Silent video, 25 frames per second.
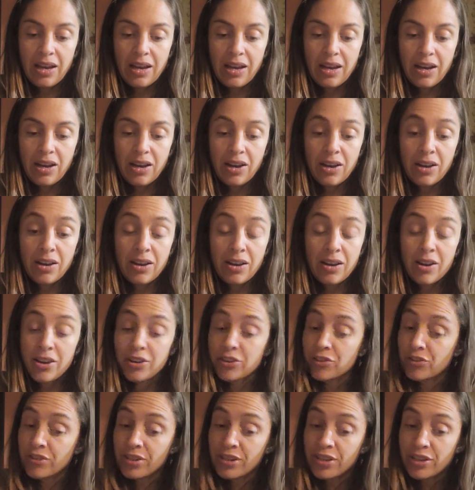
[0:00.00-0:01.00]

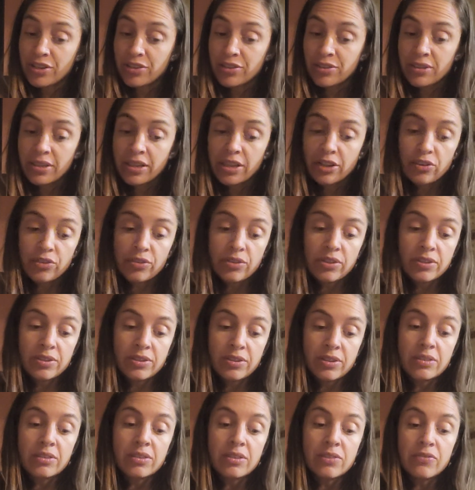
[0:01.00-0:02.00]
100 years later, the
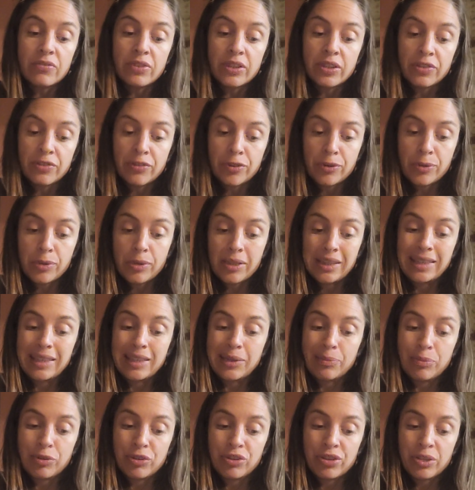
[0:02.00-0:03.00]
Sons of
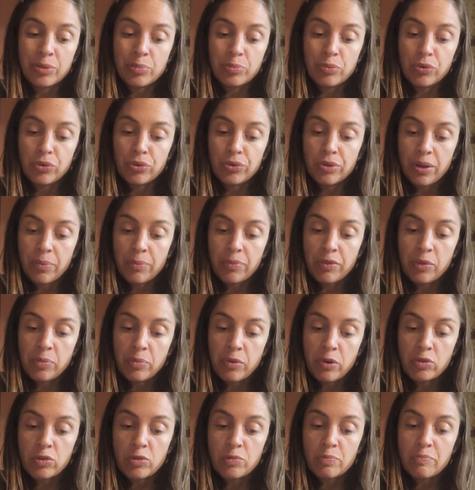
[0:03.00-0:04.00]
Liberty brewed up the
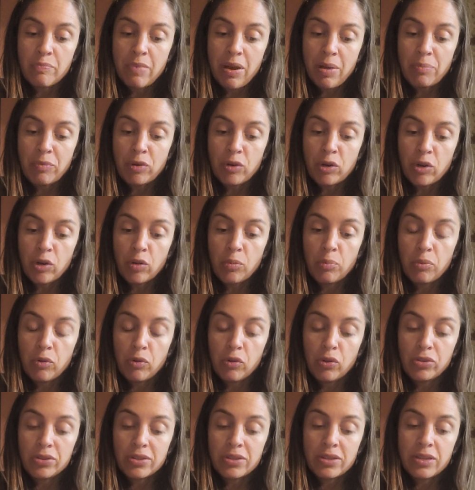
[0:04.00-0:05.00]
most
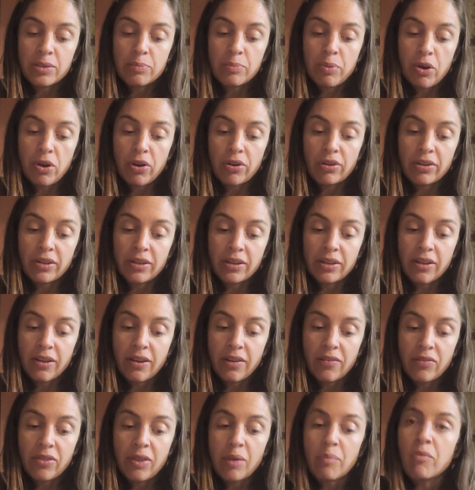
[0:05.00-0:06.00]
memorable tea party
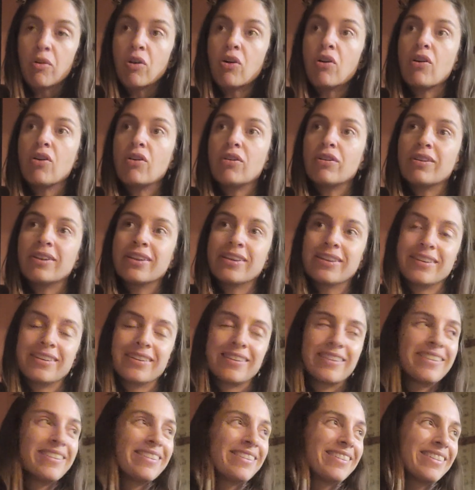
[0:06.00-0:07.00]
of them all.
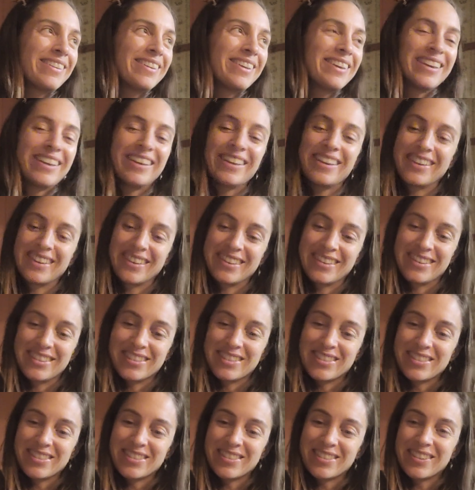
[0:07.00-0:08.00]

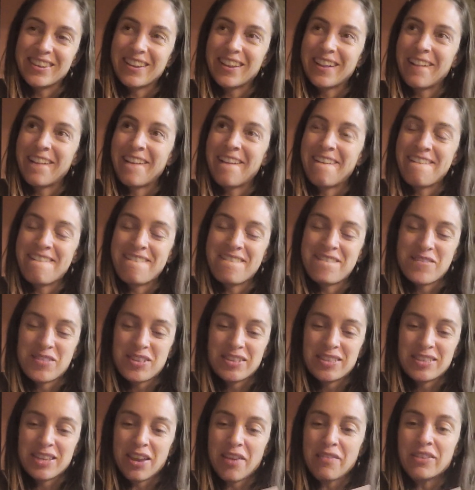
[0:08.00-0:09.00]

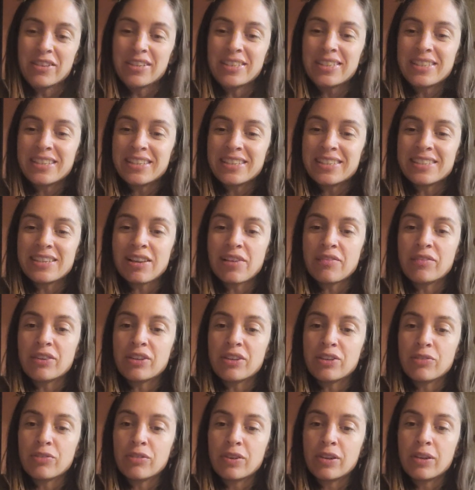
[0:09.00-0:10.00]

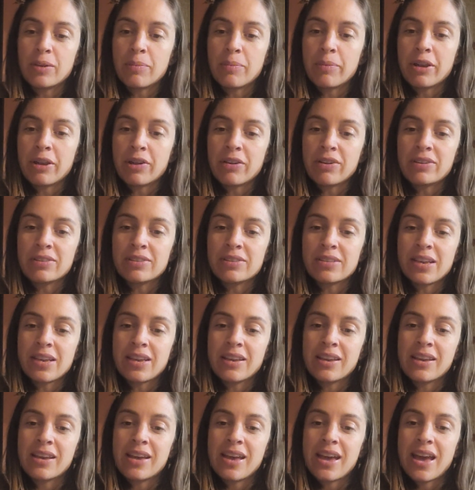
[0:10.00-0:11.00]
1773, Americans
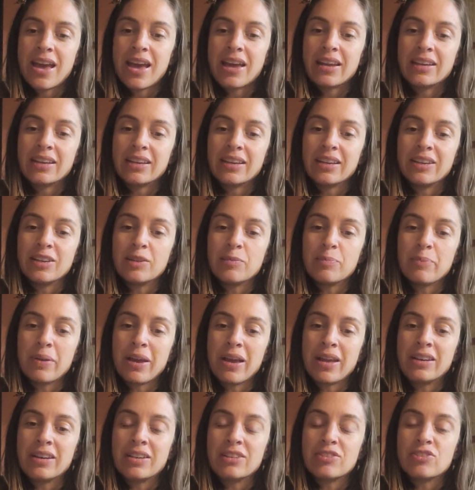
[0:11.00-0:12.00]
had
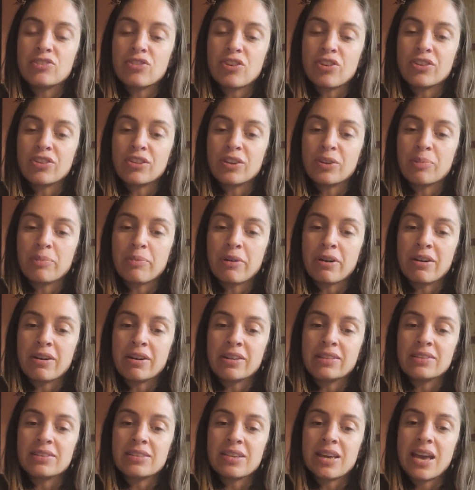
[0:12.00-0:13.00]
independence on their
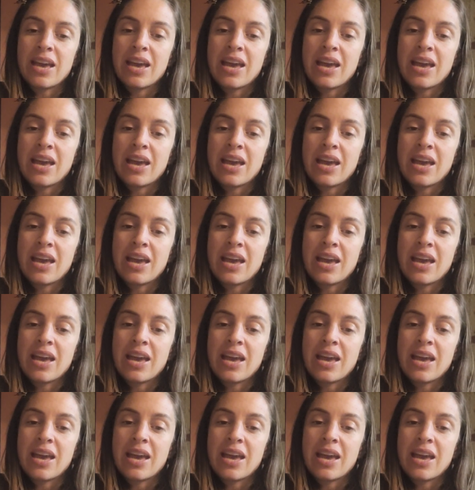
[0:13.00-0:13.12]
minds,